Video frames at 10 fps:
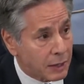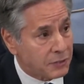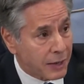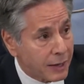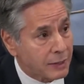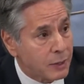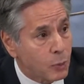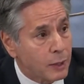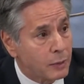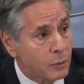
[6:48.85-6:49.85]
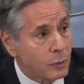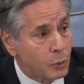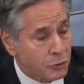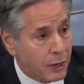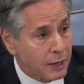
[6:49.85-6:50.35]
exactly what
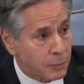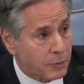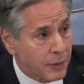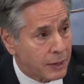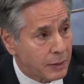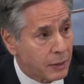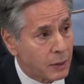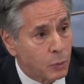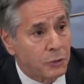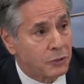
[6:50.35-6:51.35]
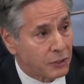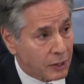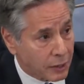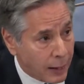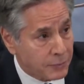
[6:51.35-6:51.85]
we're trying to prevent, which is
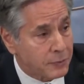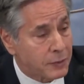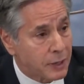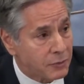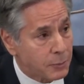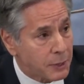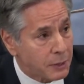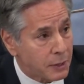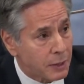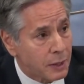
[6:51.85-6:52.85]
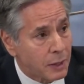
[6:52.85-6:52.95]
a collapse of the government,